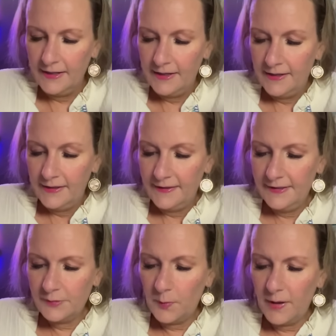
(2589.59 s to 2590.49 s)
This
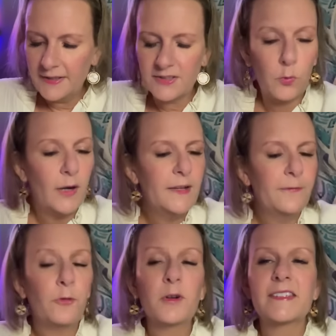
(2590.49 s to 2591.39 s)
was
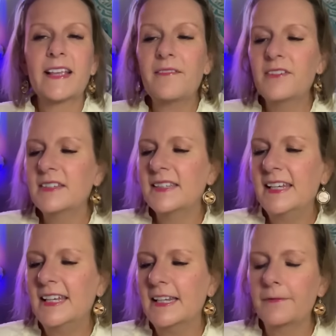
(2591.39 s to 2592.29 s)
2417,
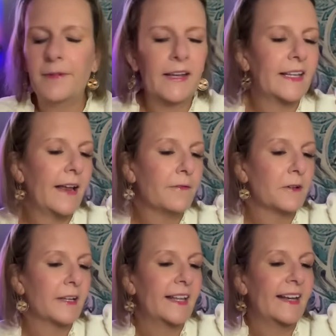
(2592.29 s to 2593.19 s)
if I can ever get
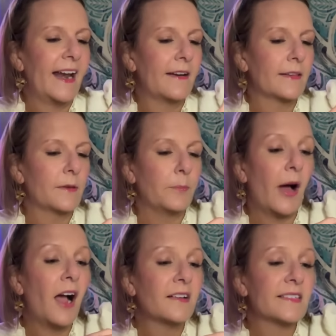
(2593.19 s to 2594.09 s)
it out of the box.